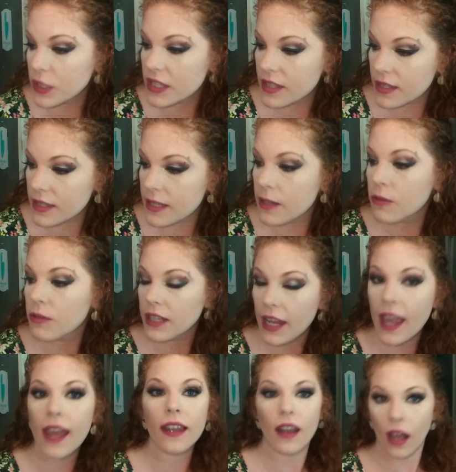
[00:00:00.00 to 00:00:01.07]
would still
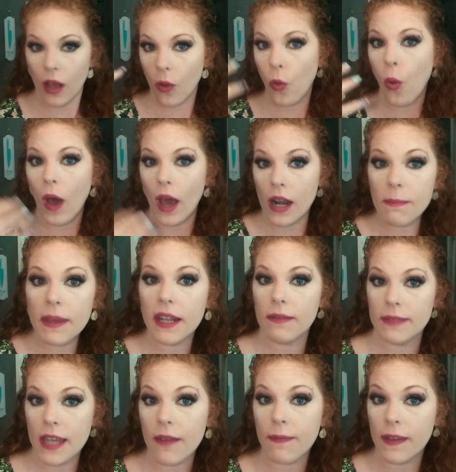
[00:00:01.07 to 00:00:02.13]
get quite a bit
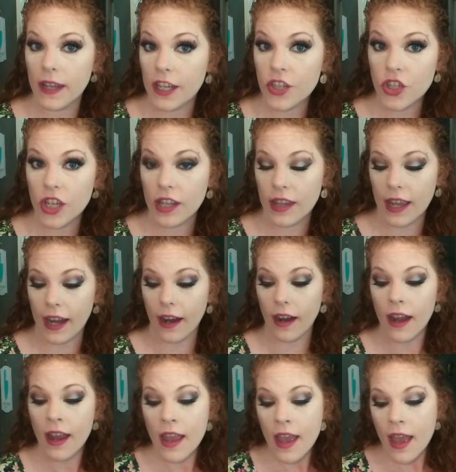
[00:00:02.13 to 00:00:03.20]
of definition
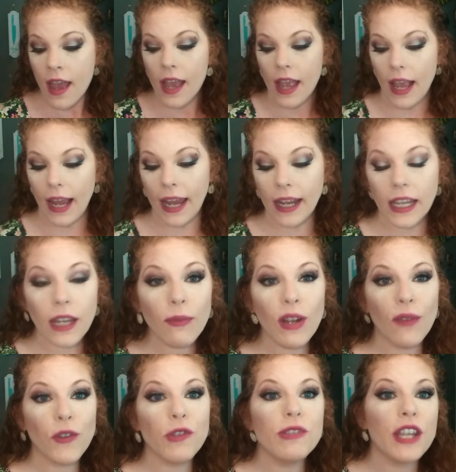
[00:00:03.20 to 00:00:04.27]
there. And
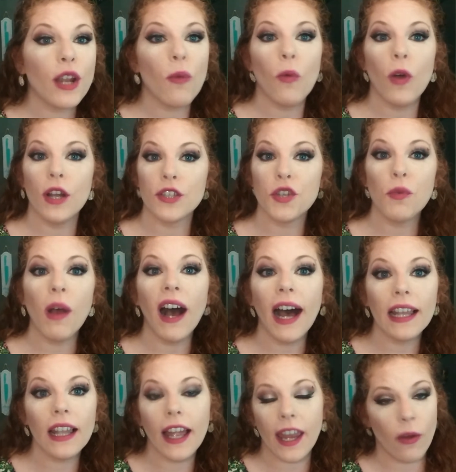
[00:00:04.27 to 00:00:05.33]
even if you didn't want to
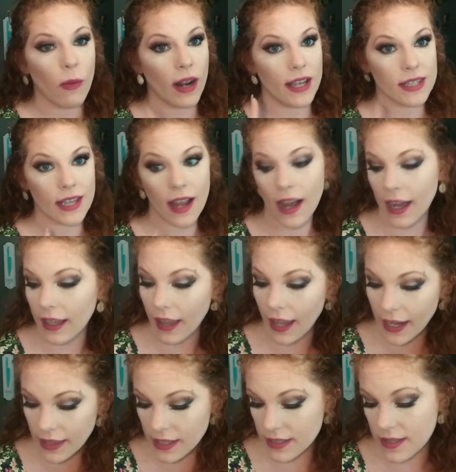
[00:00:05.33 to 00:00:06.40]
highlight, and when I say
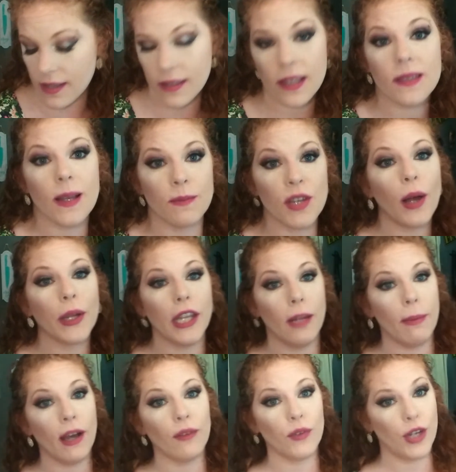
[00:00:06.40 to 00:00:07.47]
highlight in this instance, I'm
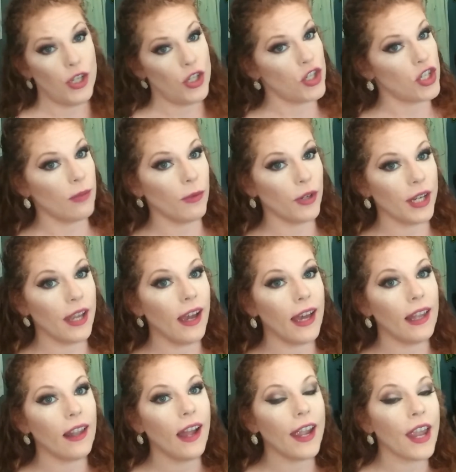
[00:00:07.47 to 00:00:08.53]
talking about very shimmery
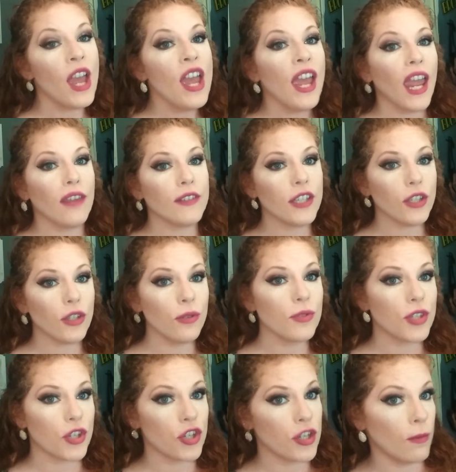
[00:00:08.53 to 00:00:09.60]
highlight, if you
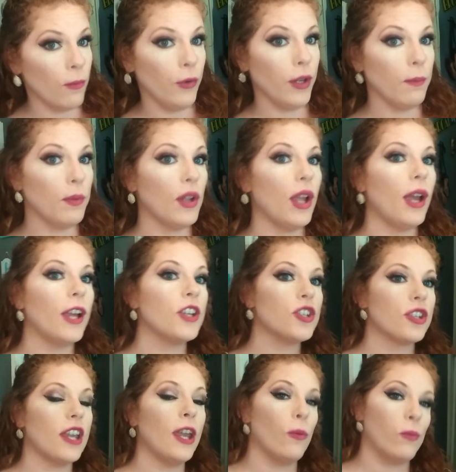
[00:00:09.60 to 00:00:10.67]
used a shimmery
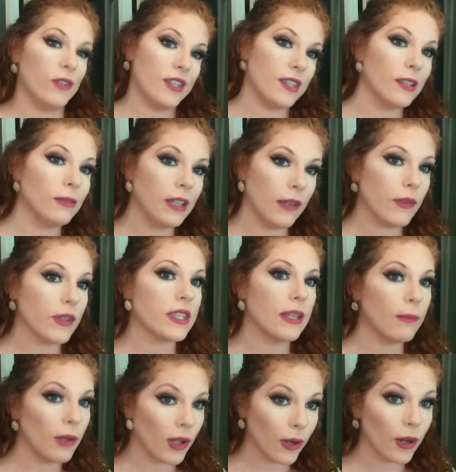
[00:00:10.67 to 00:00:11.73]
blush, it would still give a
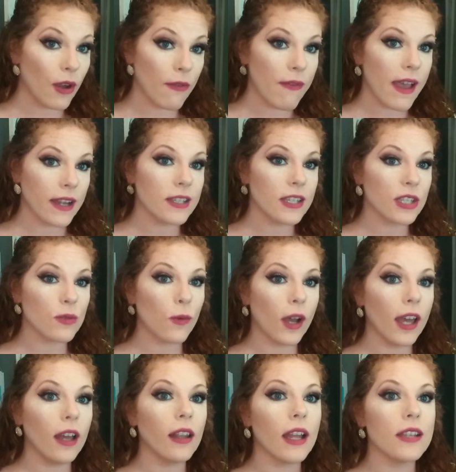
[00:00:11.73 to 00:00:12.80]
similar effect as
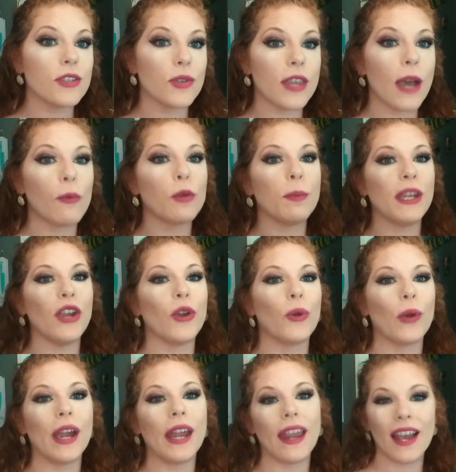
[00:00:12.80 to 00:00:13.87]
well. And so that would be a
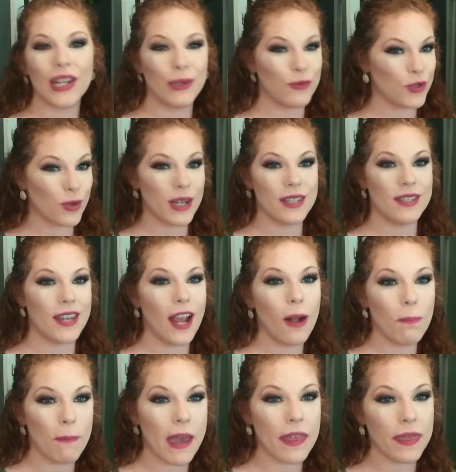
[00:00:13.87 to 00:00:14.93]
great kind of dress
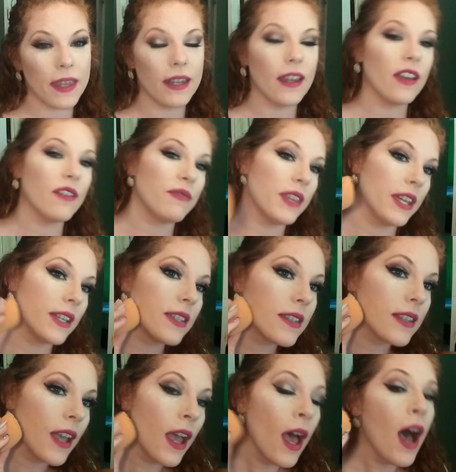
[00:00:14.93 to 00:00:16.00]
down method of
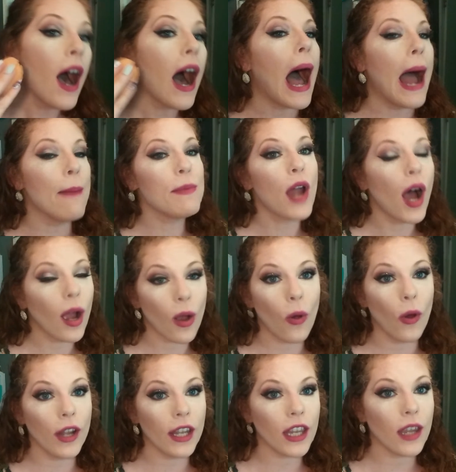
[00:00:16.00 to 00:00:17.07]
this. I'm not
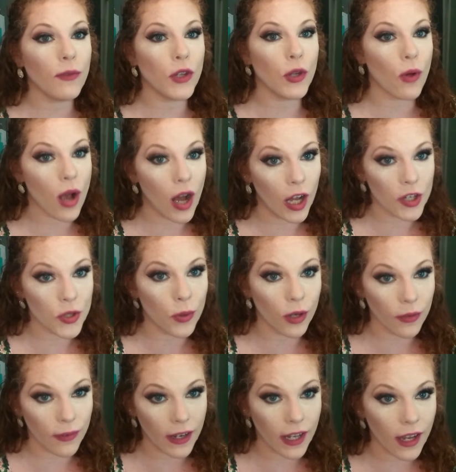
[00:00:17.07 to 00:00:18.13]
going to give you a
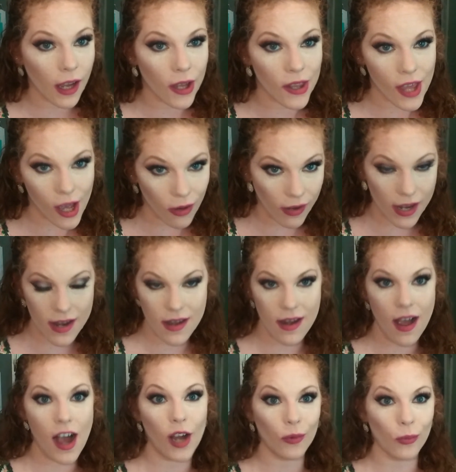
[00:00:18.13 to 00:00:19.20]
contour video though and
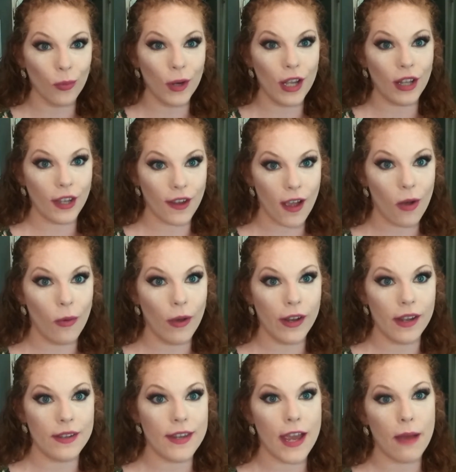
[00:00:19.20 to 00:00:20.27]
not really go
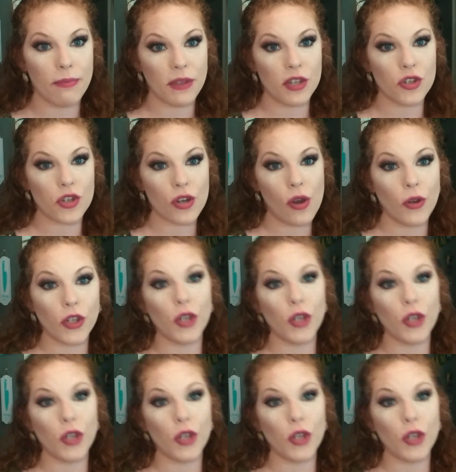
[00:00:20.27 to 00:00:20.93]
into depth and show